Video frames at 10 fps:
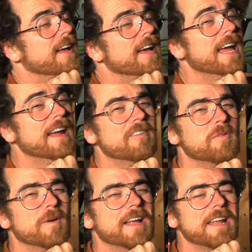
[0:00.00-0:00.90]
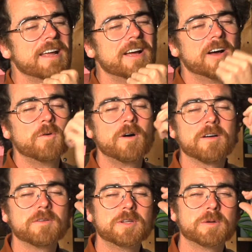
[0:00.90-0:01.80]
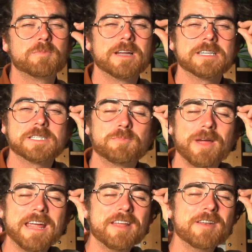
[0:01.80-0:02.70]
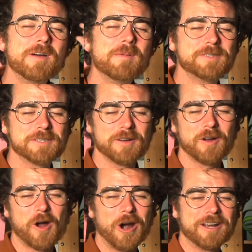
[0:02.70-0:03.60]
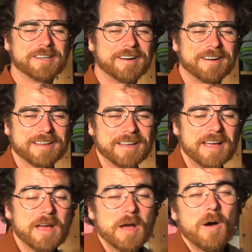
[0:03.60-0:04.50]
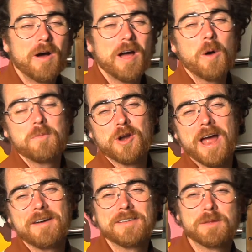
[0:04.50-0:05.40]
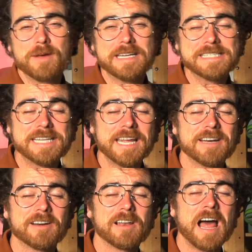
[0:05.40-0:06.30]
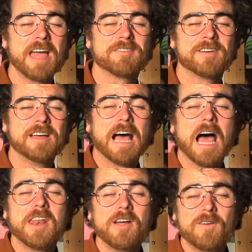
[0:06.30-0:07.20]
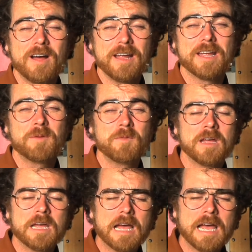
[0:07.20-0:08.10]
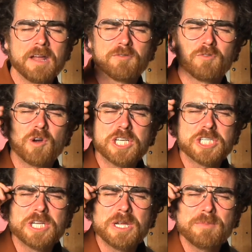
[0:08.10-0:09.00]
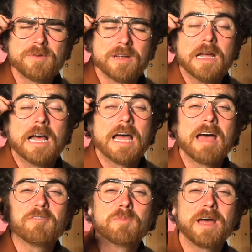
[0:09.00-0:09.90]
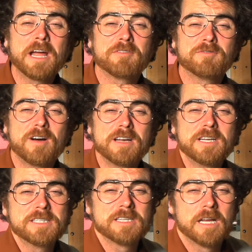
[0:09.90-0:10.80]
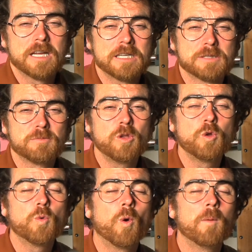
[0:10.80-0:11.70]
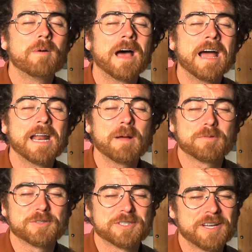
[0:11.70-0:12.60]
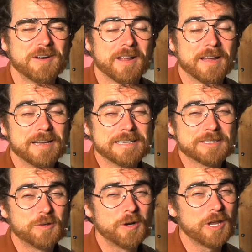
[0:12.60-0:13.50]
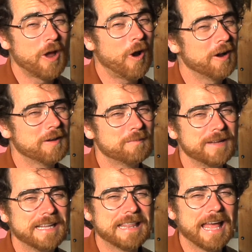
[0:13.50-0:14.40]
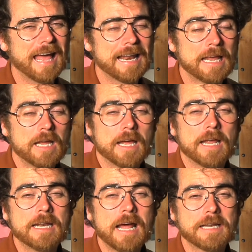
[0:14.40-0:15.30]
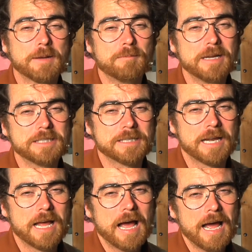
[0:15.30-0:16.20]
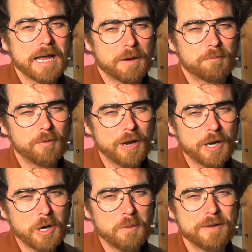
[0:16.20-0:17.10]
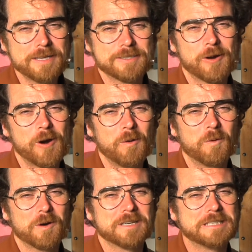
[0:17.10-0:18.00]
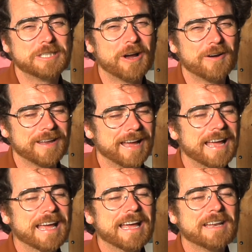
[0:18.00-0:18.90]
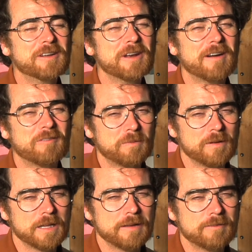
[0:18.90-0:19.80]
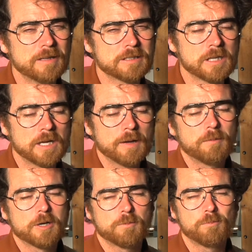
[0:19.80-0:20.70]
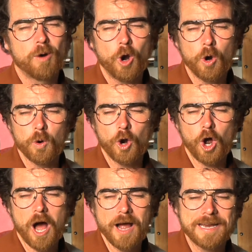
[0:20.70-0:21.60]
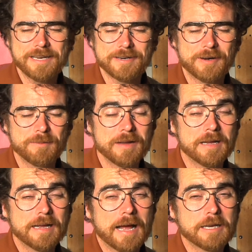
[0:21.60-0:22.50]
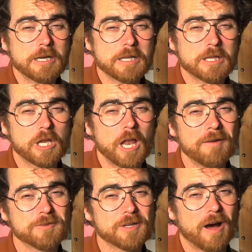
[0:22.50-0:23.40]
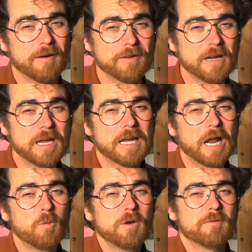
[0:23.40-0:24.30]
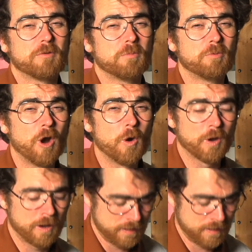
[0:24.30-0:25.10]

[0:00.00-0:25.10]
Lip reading: Hey everybody, welcome to a brand spanking new episode of Art Talk. Well, I hope you're having the best day of your life. I know I am. I had a French dip, half a bag of Funyuns, and some lukewarm pineapple soda. It's really hard to beat that. And not to mention, I got a brand new piece of artwork to show you. And you'll never believe this, but to borrow a hockey term, I took the gloves off and I went for broke.